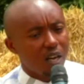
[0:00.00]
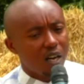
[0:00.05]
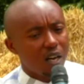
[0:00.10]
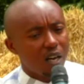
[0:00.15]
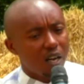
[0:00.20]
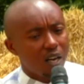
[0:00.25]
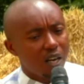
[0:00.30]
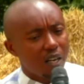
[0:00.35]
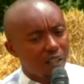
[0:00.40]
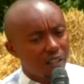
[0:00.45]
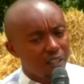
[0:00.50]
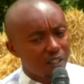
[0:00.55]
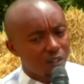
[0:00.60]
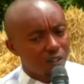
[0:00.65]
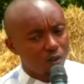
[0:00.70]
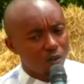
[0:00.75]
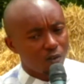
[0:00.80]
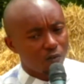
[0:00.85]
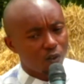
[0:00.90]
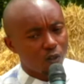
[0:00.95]
And later
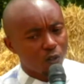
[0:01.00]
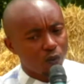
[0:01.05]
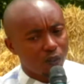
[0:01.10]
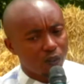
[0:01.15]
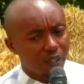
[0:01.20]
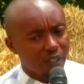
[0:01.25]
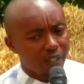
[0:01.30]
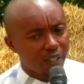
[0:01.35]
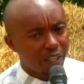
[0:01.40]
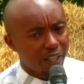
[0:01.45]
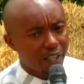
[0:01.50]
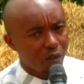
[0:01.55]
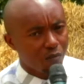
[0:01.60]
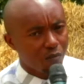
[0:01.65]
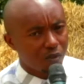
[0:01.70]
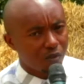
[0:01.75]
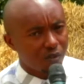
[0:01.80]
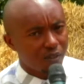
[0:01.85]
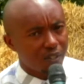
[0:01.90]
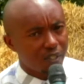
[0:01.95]
on, of course, we'll read in
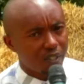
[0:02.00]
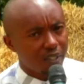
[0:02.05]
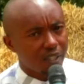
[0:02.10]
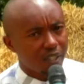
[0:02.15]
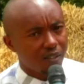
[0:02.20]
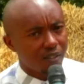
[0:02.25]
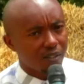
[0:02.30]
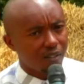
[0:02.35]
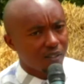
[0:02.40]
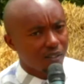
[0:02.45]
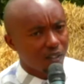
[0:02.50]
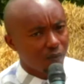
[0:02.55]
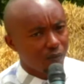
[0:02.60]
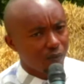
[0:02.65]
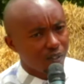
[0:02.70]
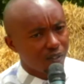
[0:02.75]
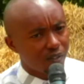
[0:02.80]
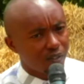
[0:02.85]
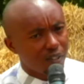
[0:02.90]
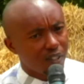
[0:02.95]
Hebrews that he's the same
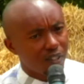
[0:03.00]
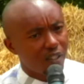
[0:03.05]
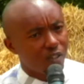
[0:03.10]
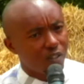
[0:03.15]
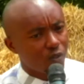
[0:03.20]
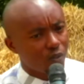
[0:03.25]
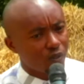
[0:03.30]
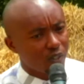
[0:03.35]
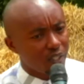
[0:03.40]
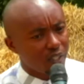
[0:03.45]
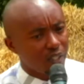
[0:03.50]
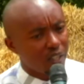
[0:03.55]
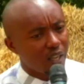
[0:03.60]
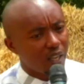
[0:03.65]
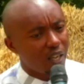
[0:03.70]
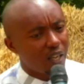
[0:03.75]
yesterday, today,